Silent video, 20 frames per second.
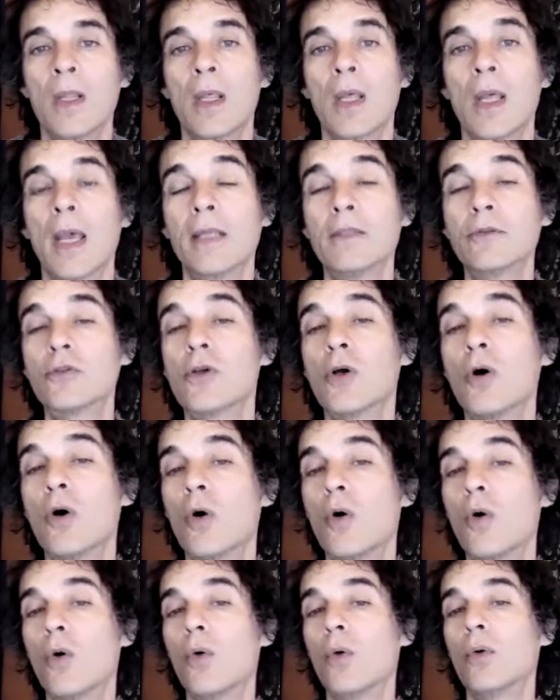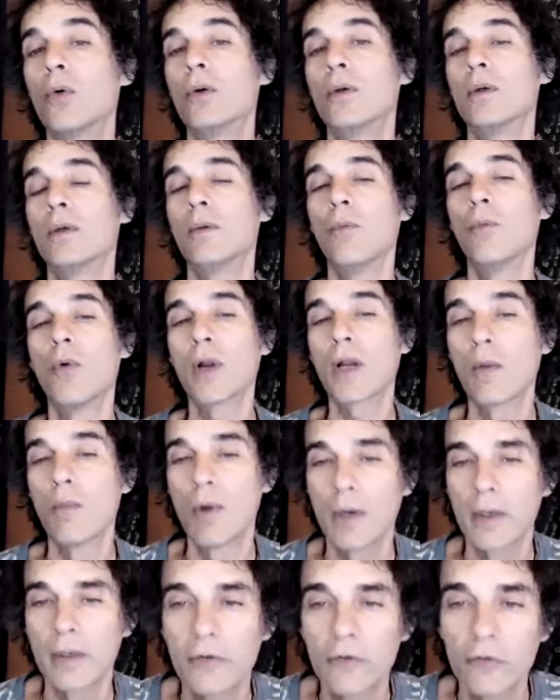And so what I
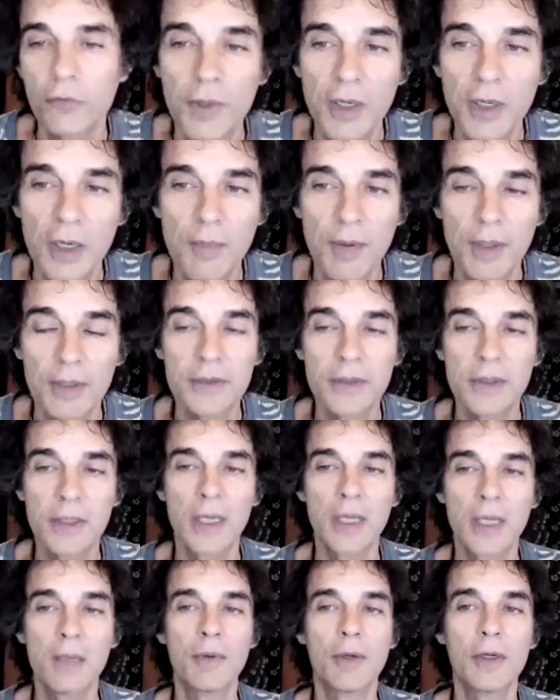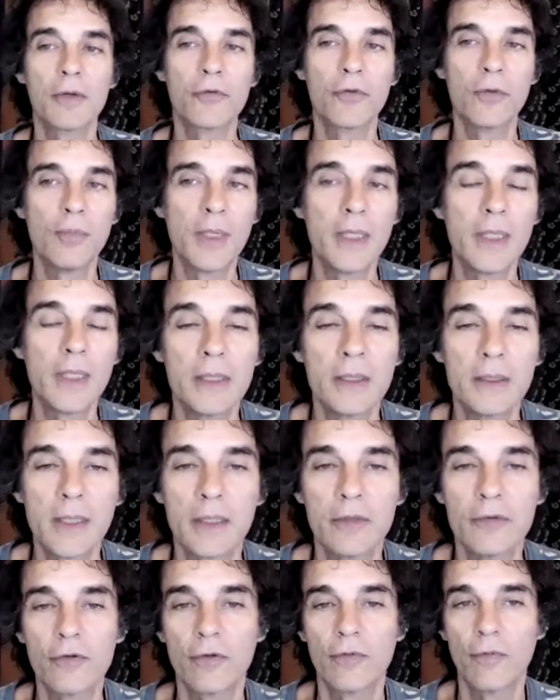wanted to speak about today, because the mini
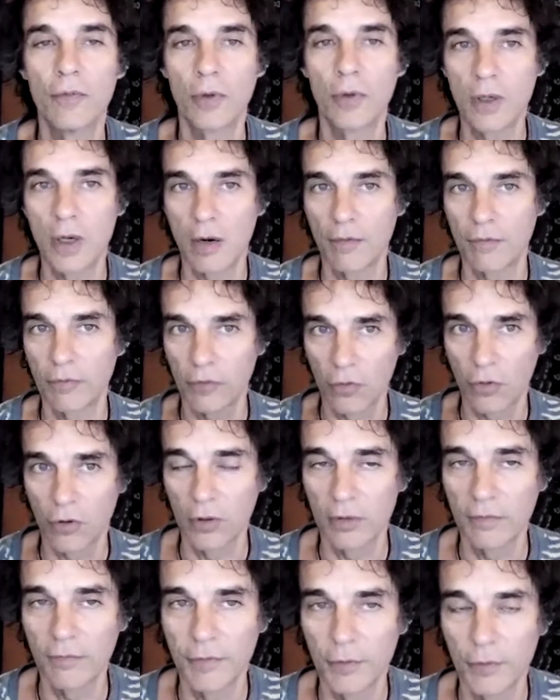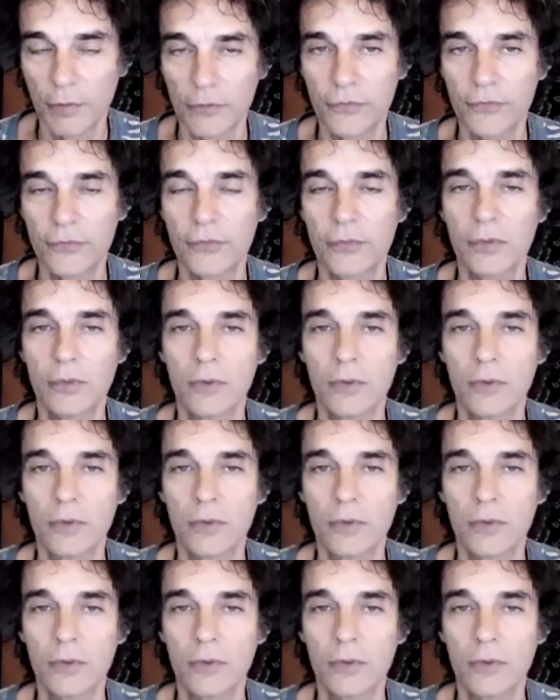intensive will cover all of those